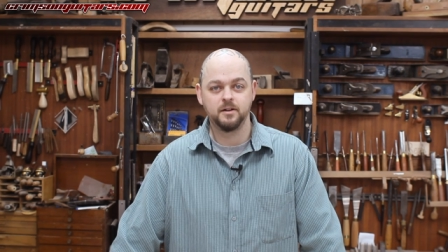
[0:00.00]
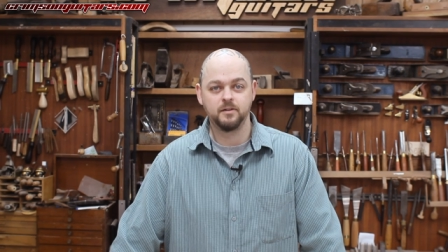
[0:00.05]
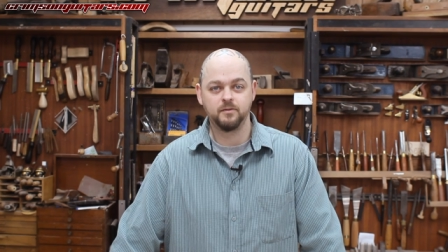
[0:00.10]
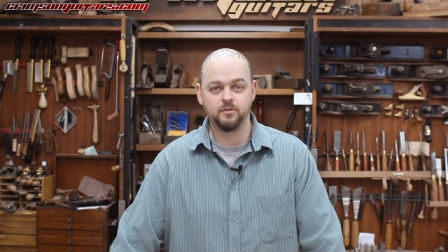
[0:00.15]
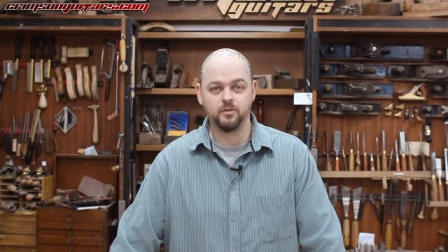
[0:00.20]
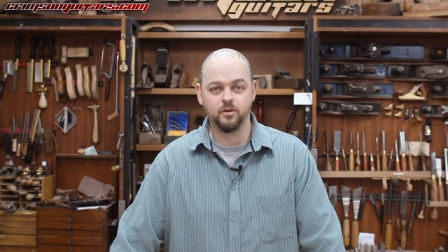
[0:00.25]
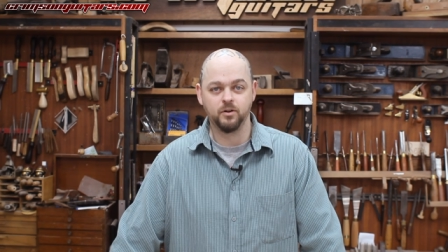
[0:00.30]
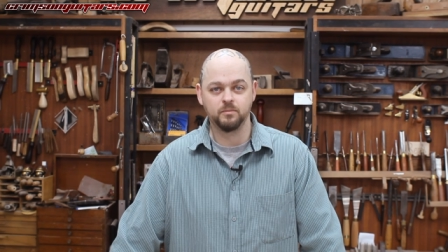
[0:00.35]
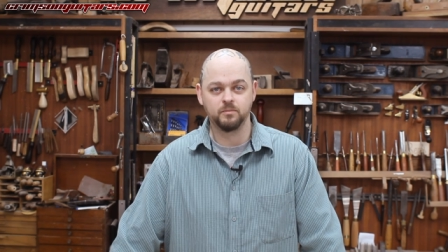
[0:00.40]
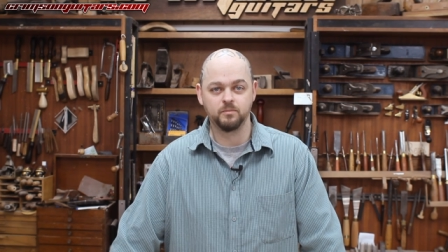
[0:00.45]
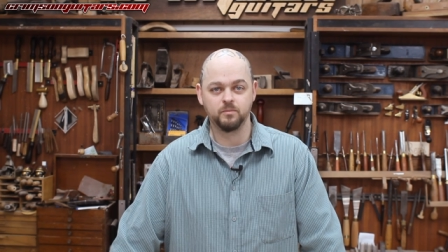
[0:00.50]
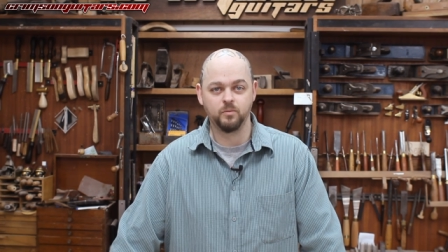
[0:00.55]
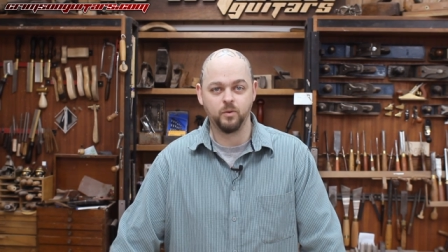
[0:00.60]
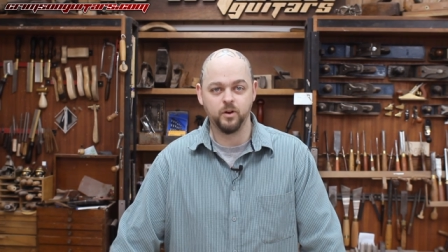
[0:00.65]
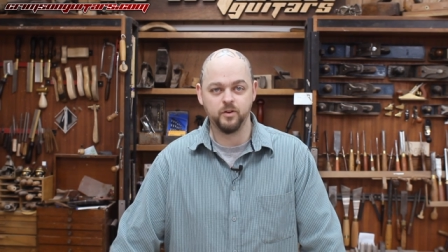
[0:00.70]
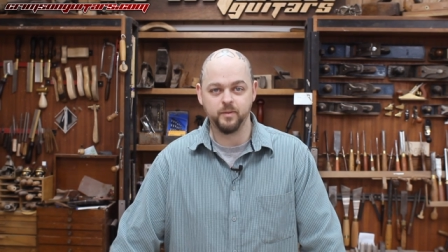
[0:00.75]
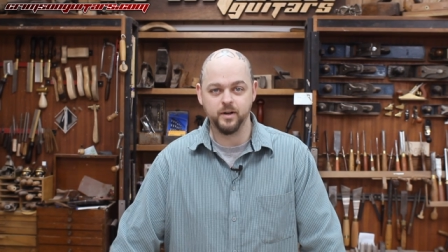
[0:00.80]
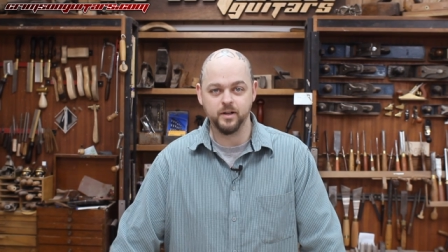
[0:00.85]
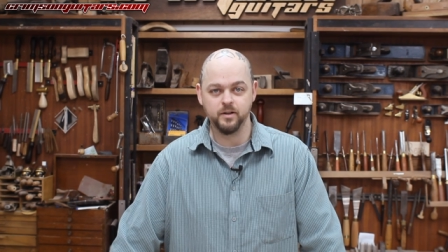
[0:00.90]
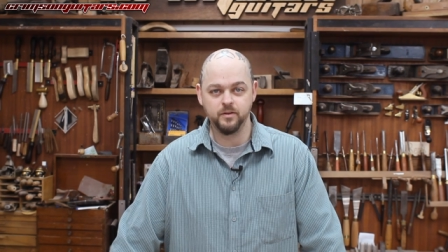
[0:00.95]
from
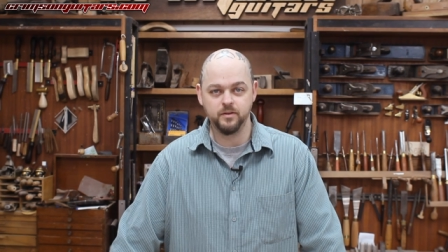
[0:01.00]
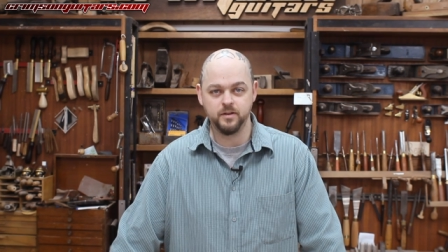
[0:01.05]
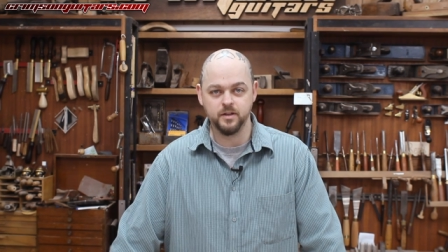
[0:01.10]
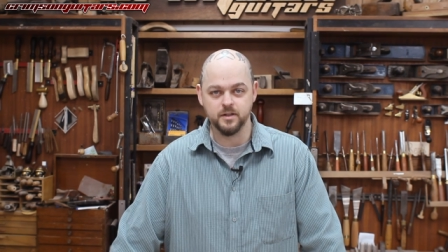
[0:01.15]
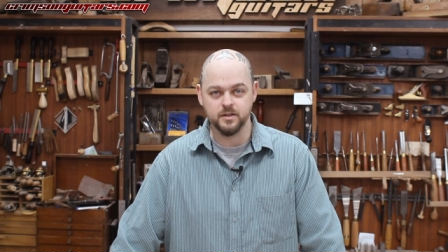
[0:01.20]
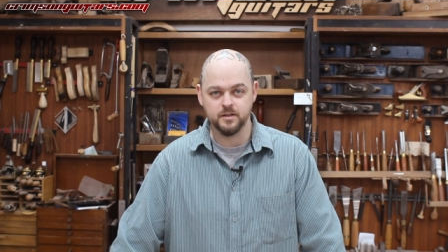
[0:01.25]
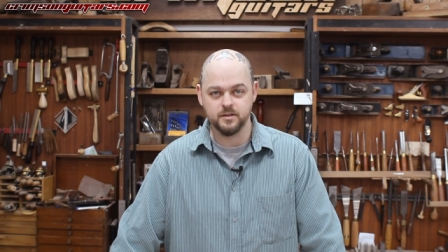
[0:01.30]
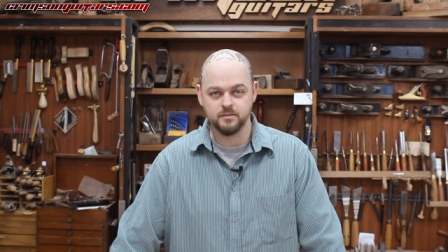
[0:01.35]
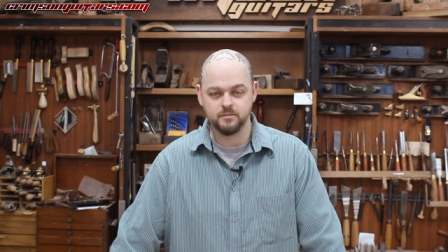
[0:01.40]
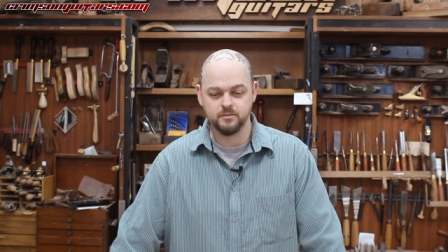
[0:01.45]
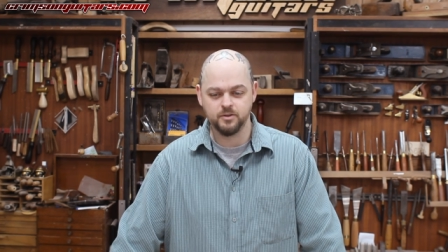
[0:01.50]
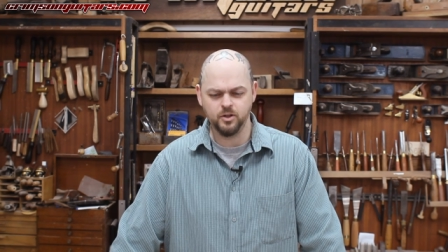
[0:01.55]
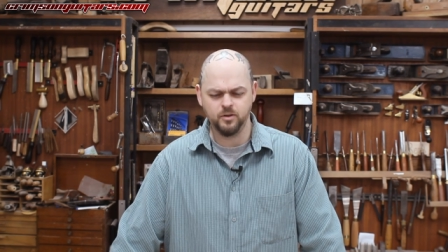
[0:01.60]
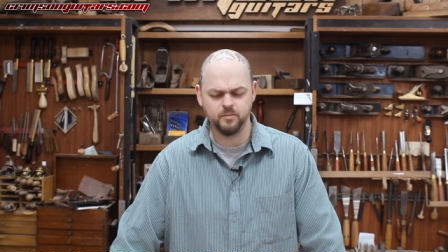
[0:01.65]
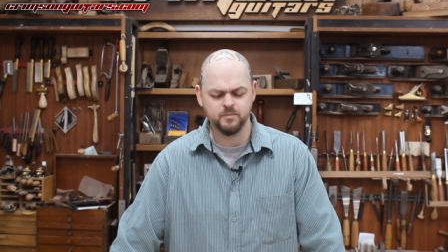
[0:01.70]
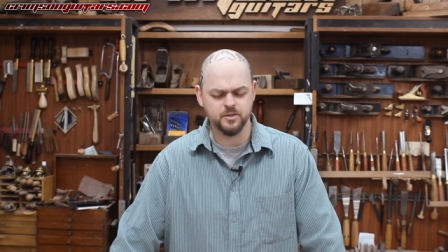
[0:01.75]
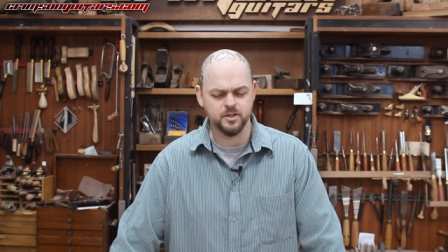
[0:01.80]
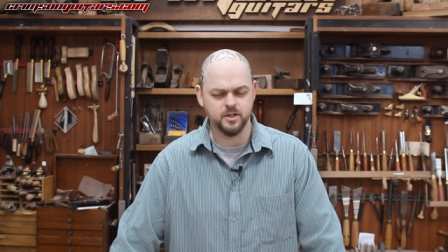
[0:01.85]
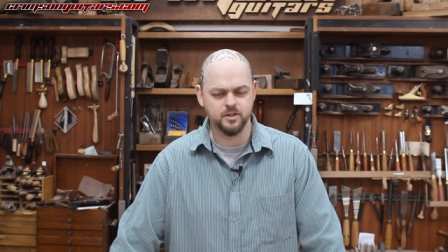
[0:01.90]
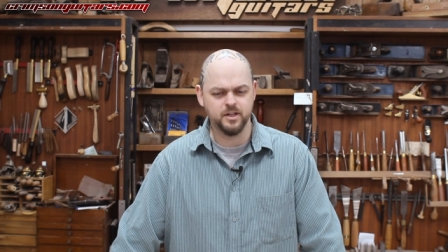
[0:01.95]
one of my luthiers,
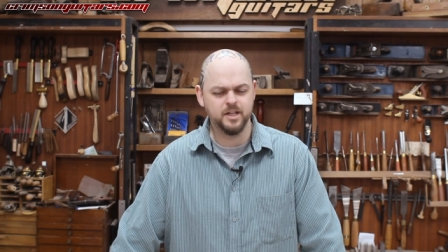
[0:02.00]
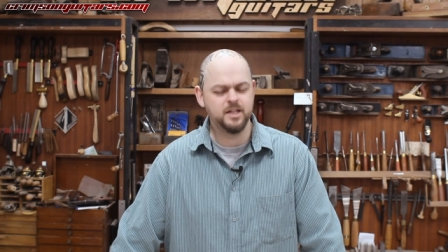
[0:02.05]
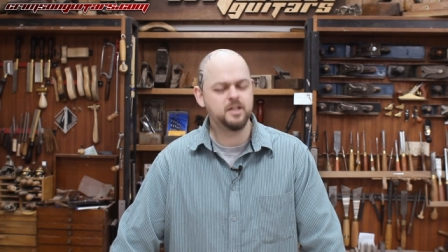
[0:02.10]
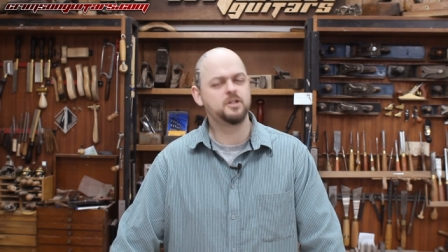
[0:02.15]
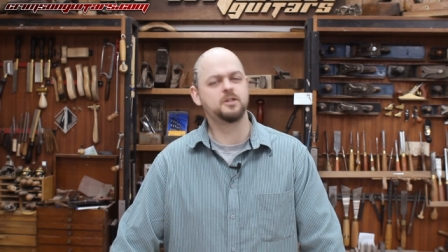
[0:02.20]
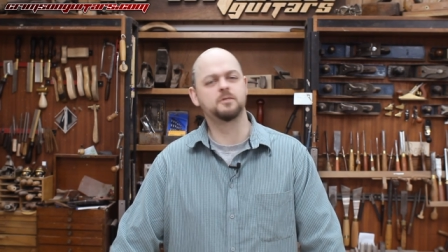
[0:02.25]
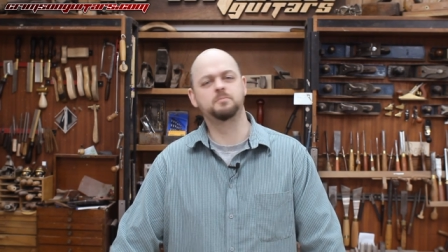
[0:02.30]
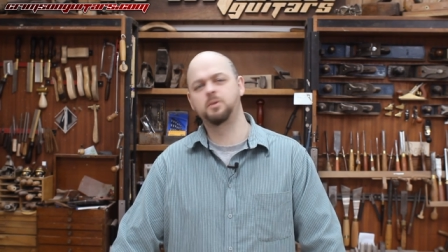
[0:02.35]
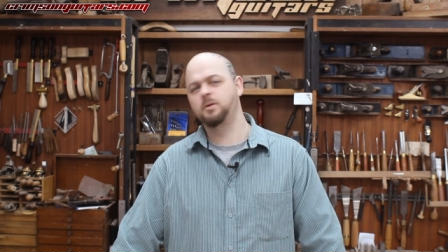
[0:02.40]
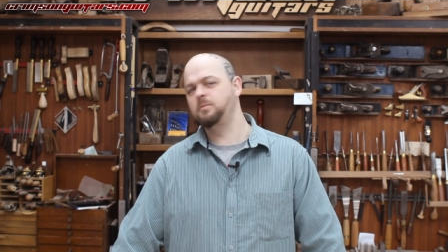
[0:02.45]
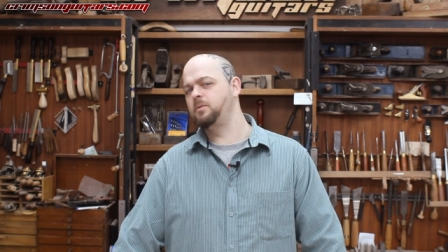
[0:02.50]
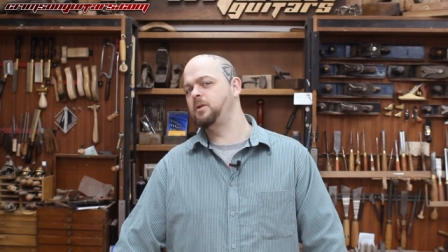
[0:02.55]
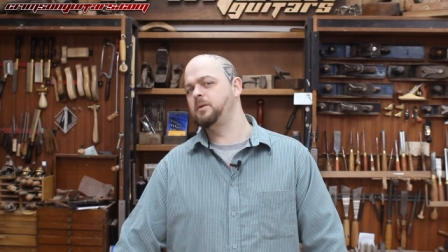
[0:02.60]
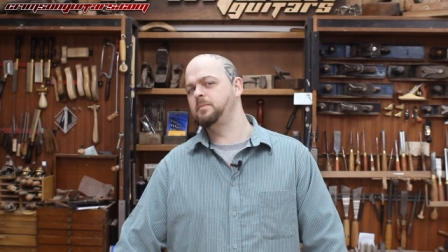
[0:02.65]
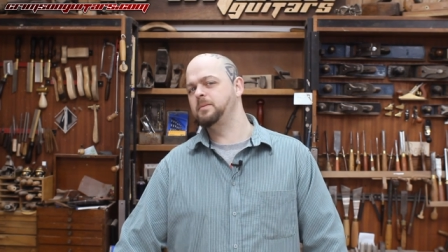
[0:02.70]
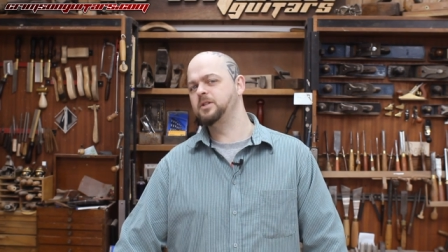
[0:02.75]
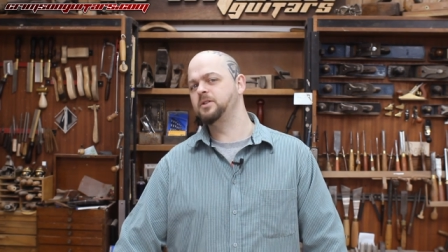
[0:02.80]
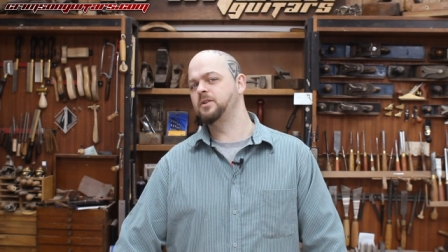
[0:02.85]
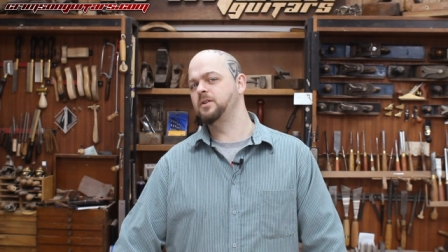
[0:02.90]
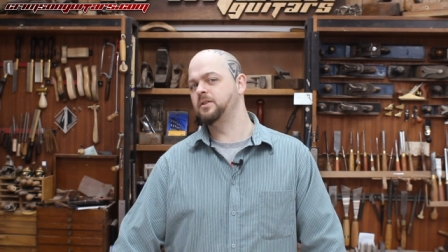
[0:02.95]
Tom, so he should probably
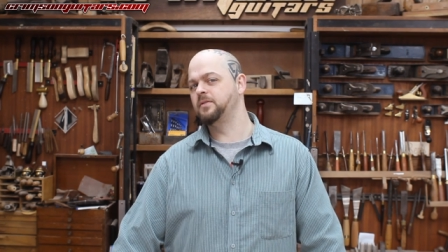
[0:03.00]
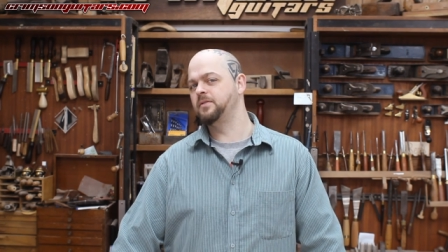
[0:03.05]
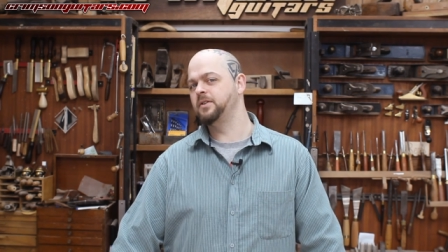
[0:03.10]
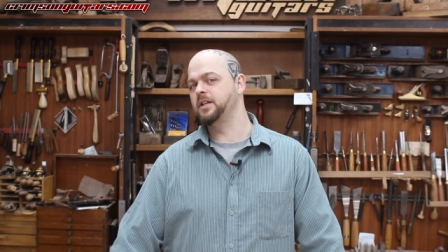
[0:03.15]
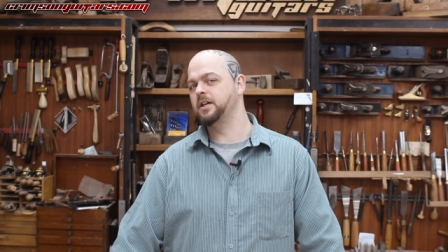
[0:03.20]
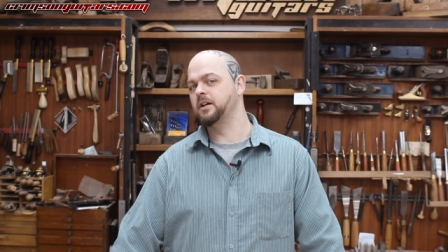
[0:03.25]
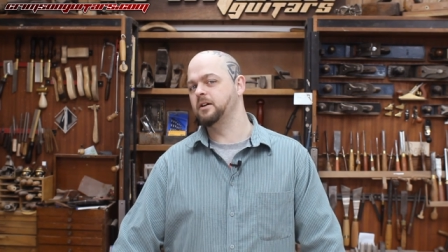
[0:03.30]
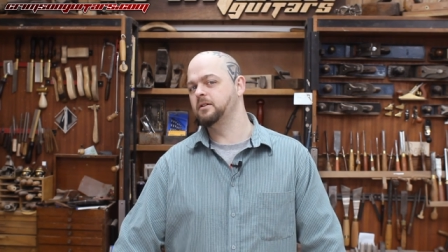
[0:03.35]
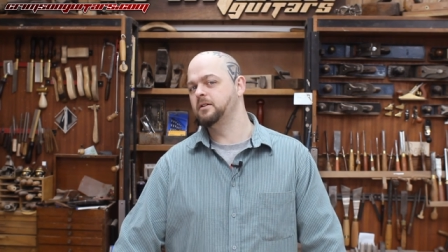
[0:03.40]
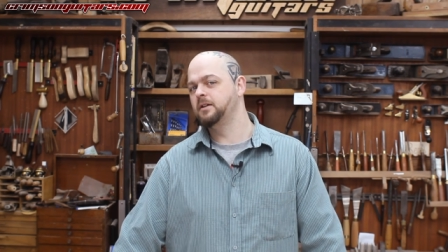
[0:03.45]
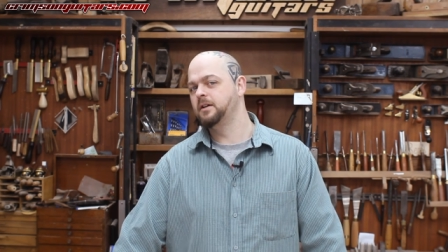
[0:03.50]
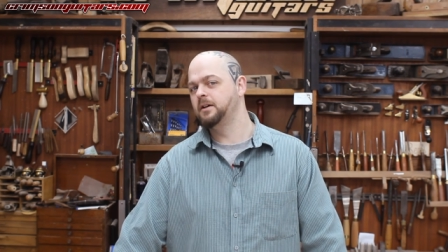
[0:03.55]
be doing the video,